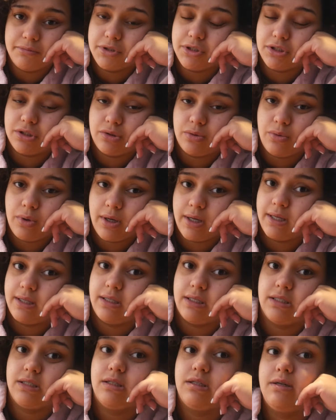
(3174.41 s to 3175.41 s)
just quite.
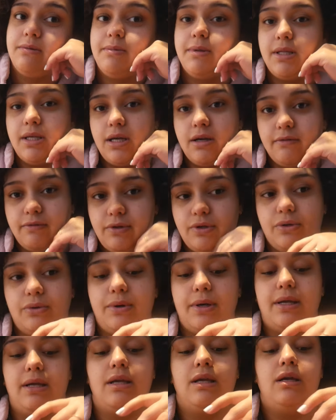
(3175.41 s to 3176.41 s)
This is gonna be the year of
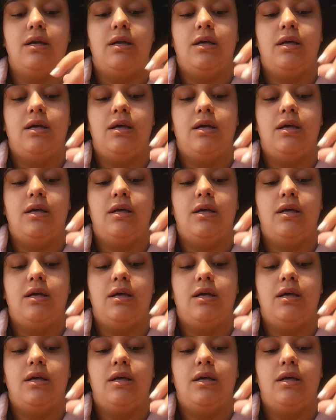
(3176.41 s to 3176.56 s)
doing.